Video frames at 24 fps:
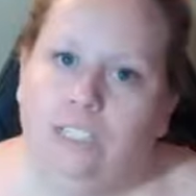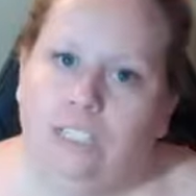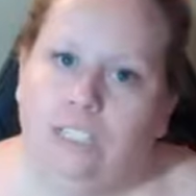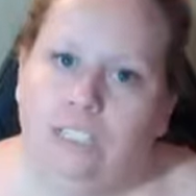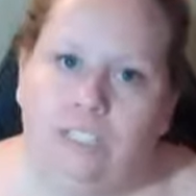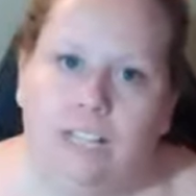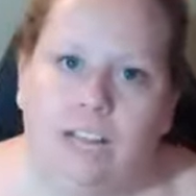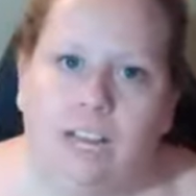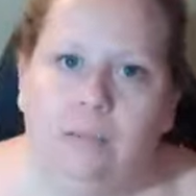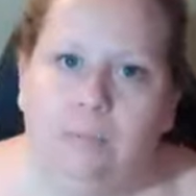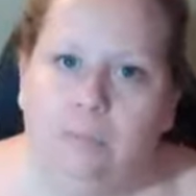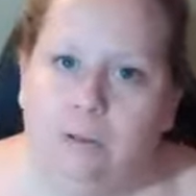just
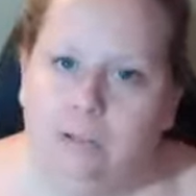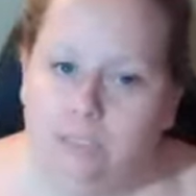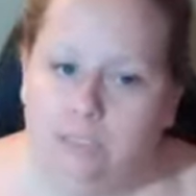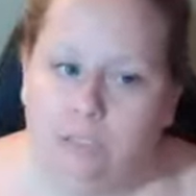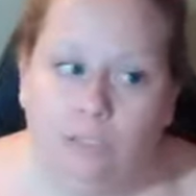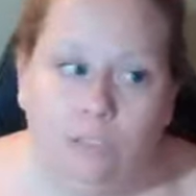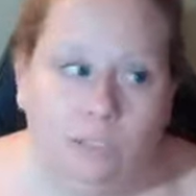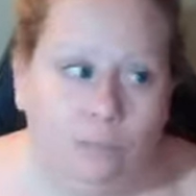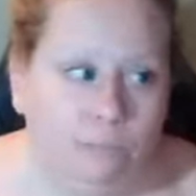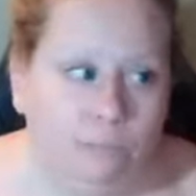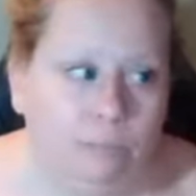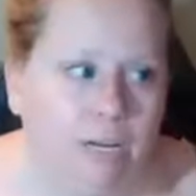that, but it's
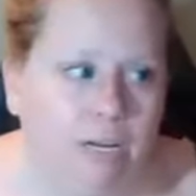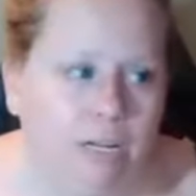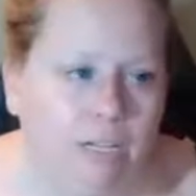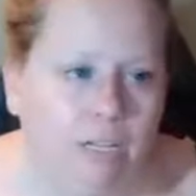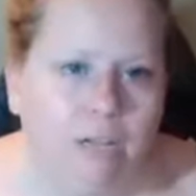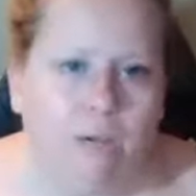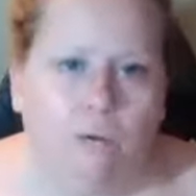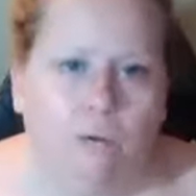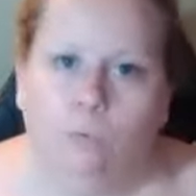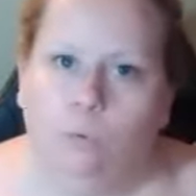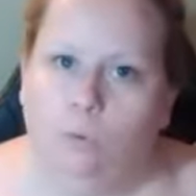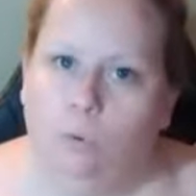also money.
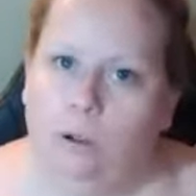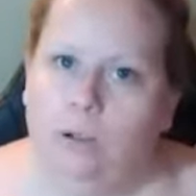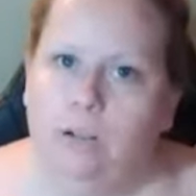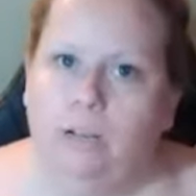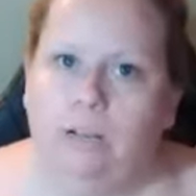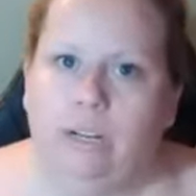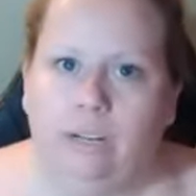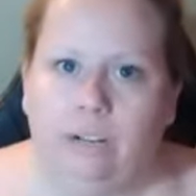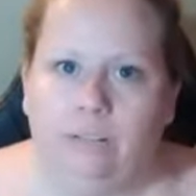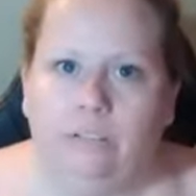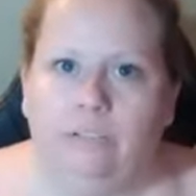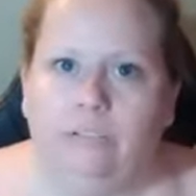Like, what
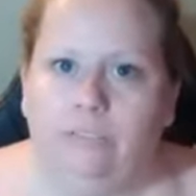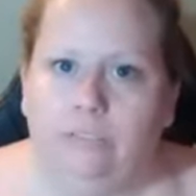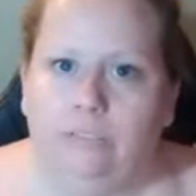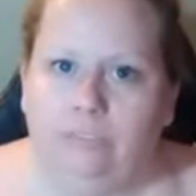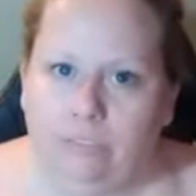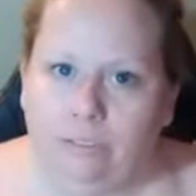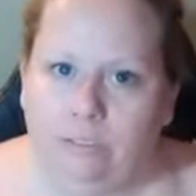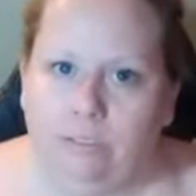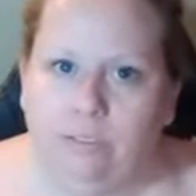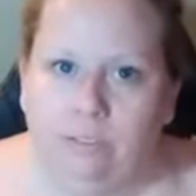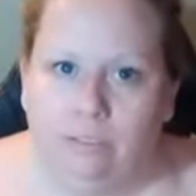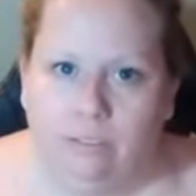if,
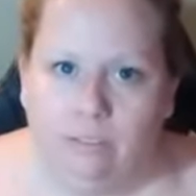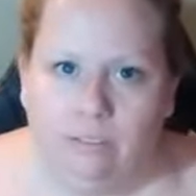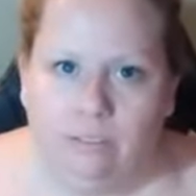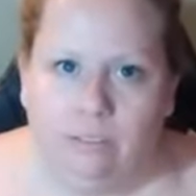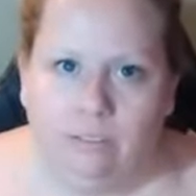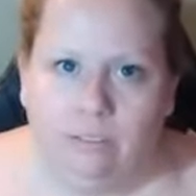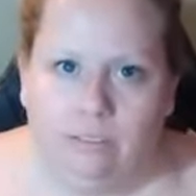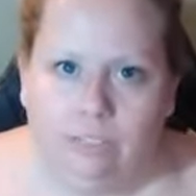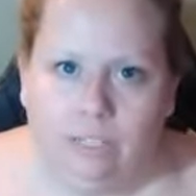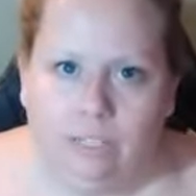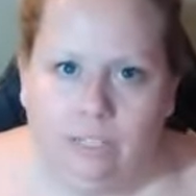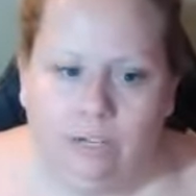
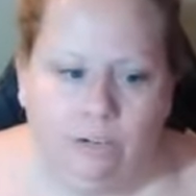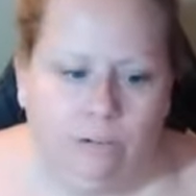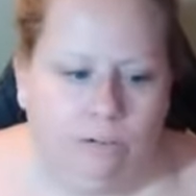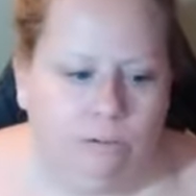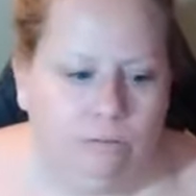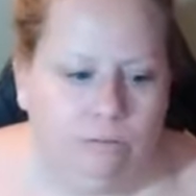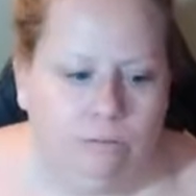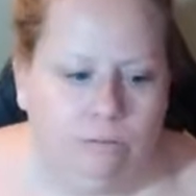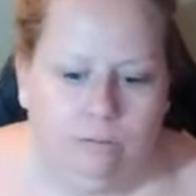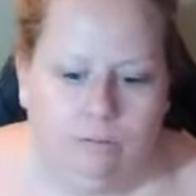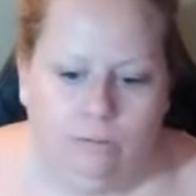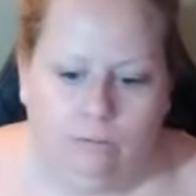you
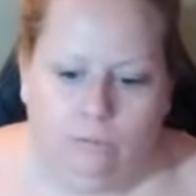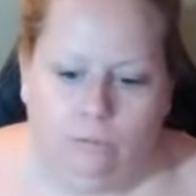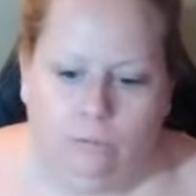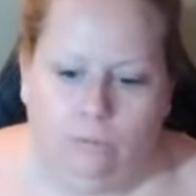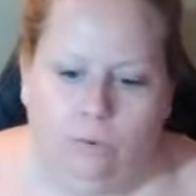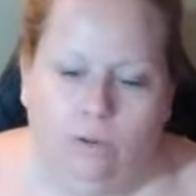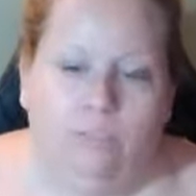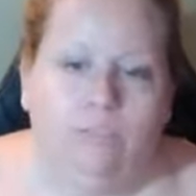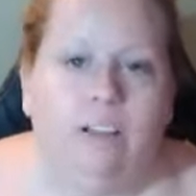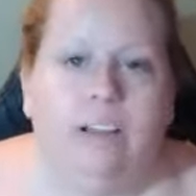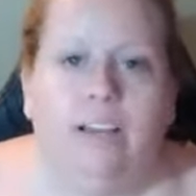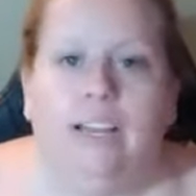know,
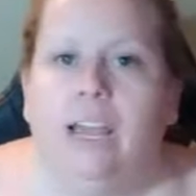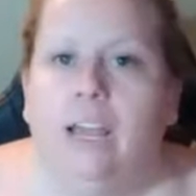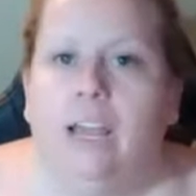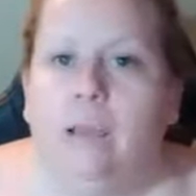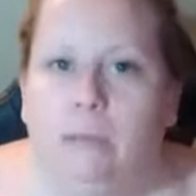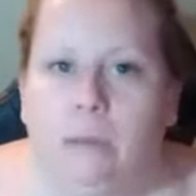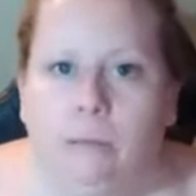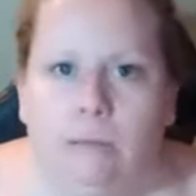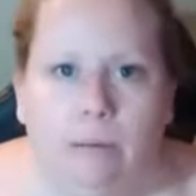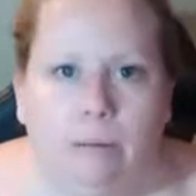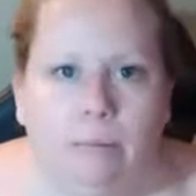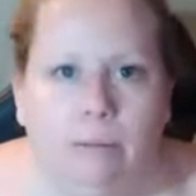what if I
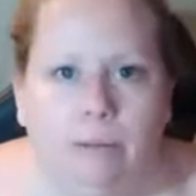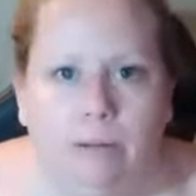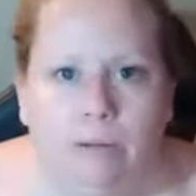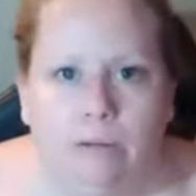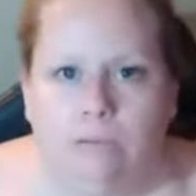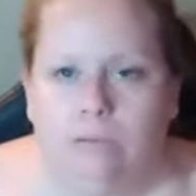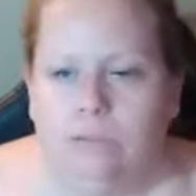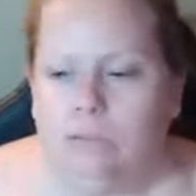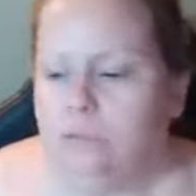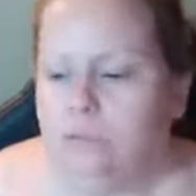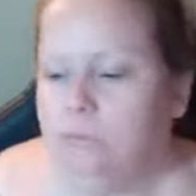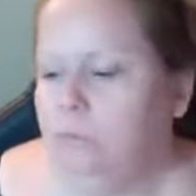can't pay my
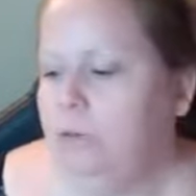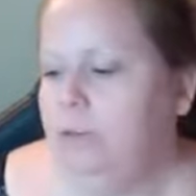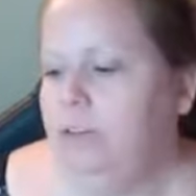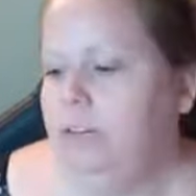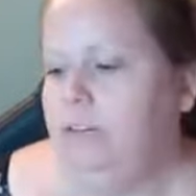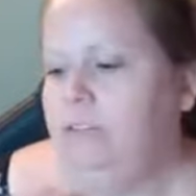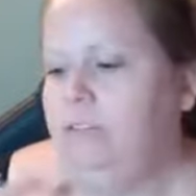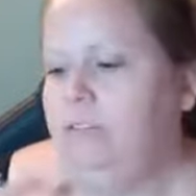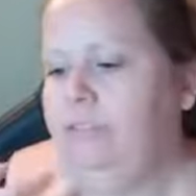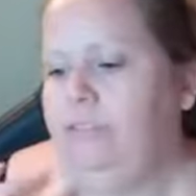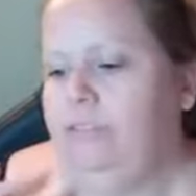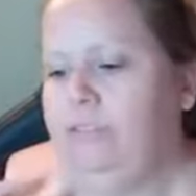bills? What
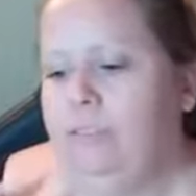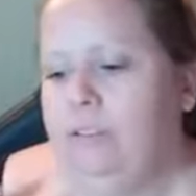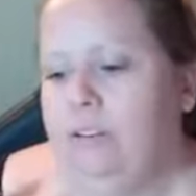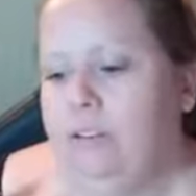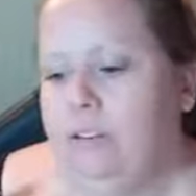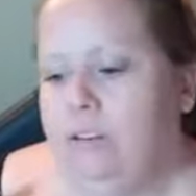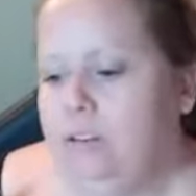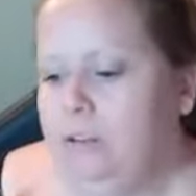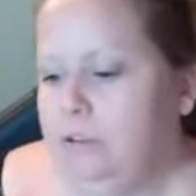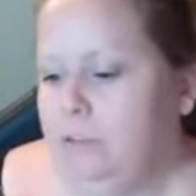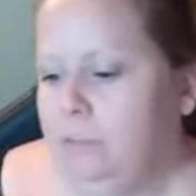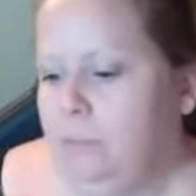if
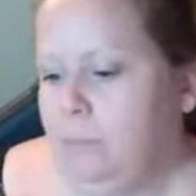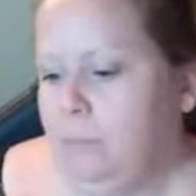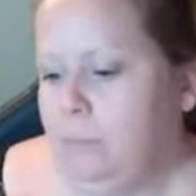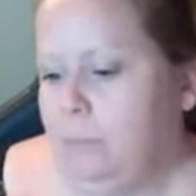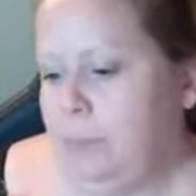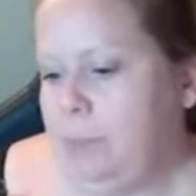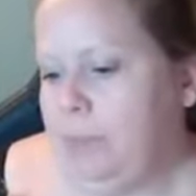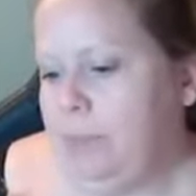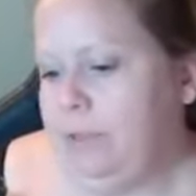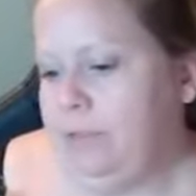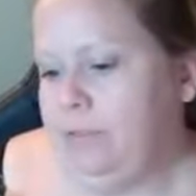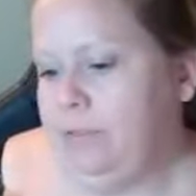
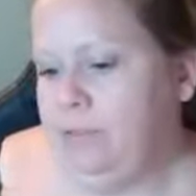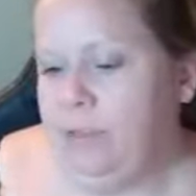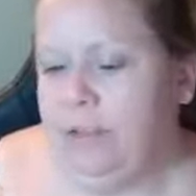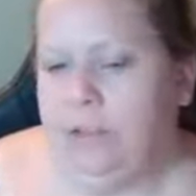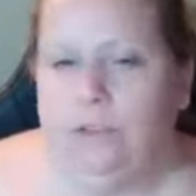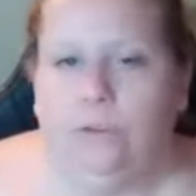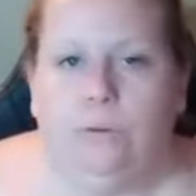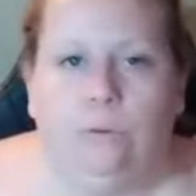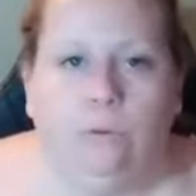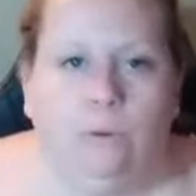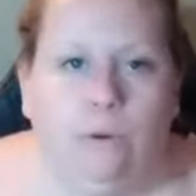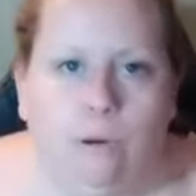they
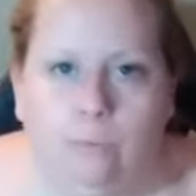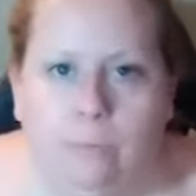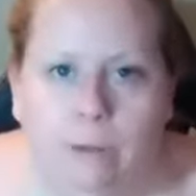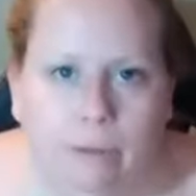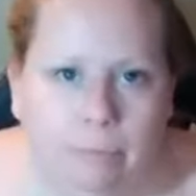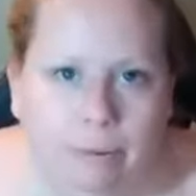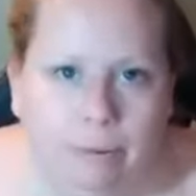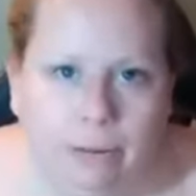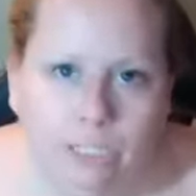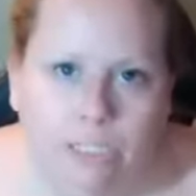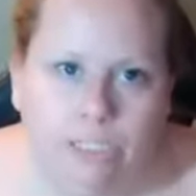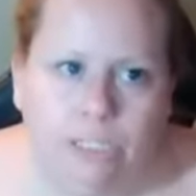screw up
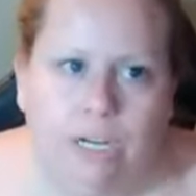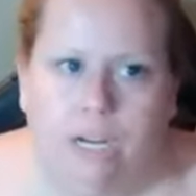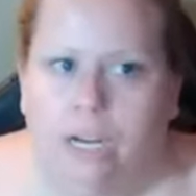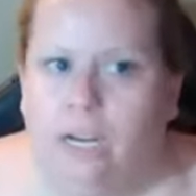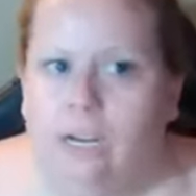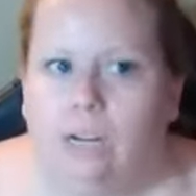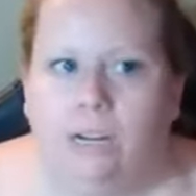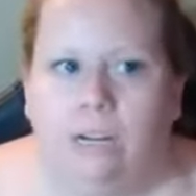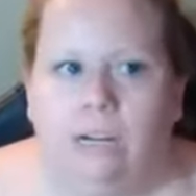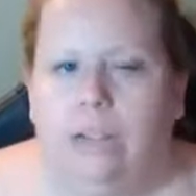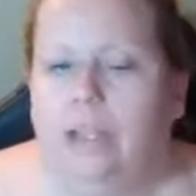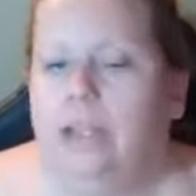my
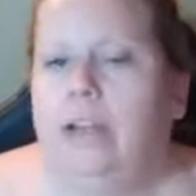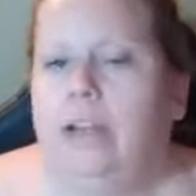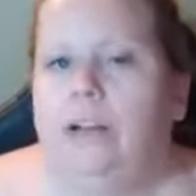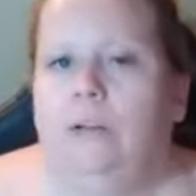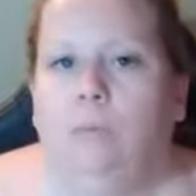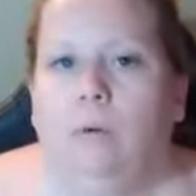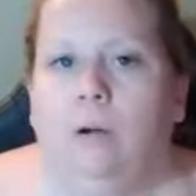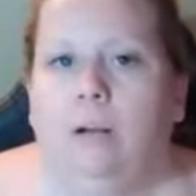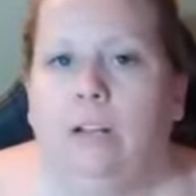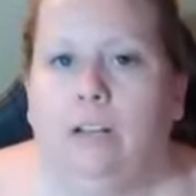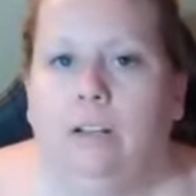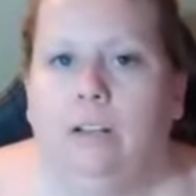paycheck again?
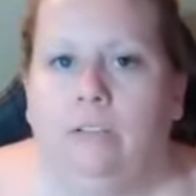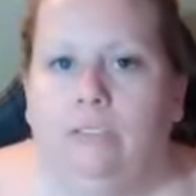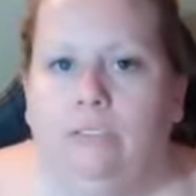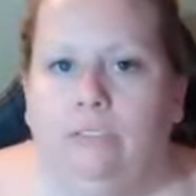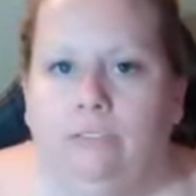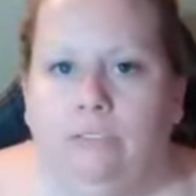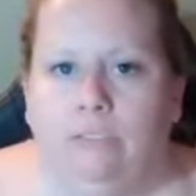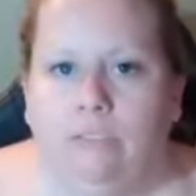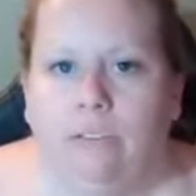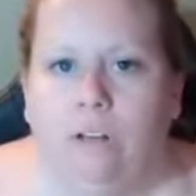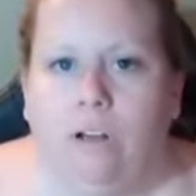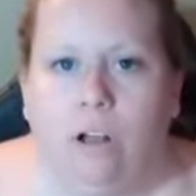What if
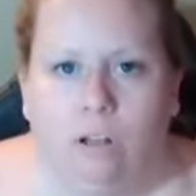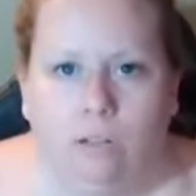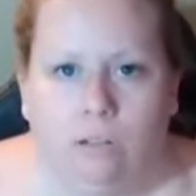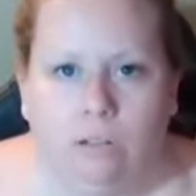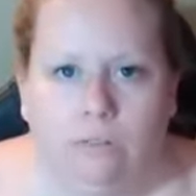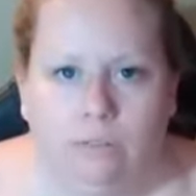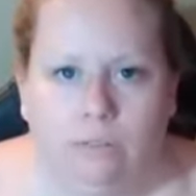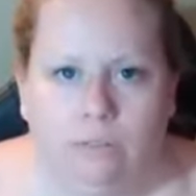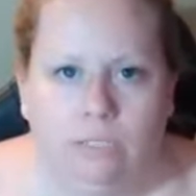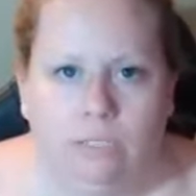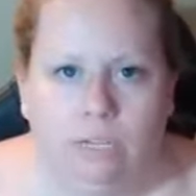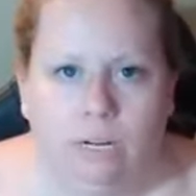all
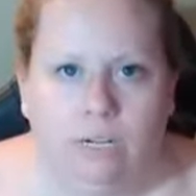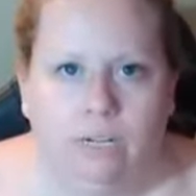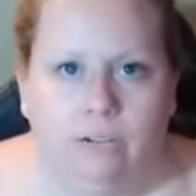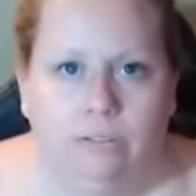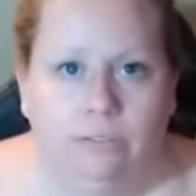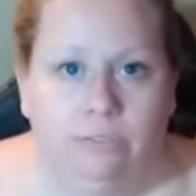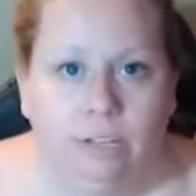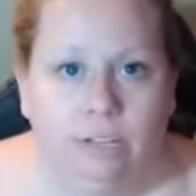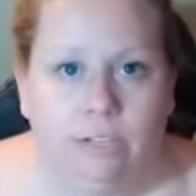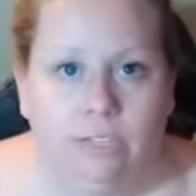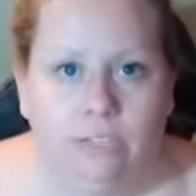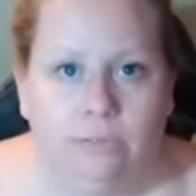of these
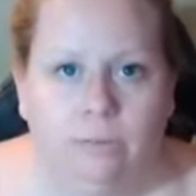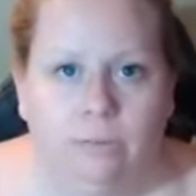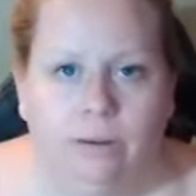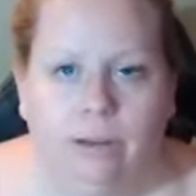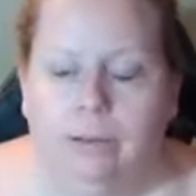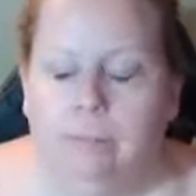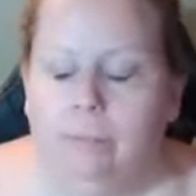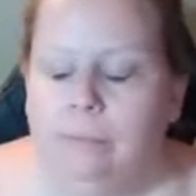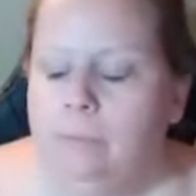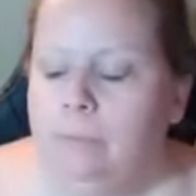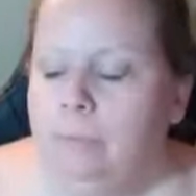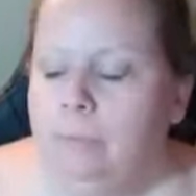negative things,
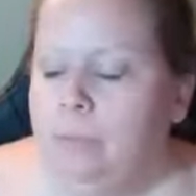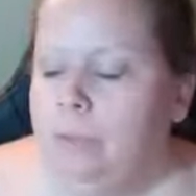right?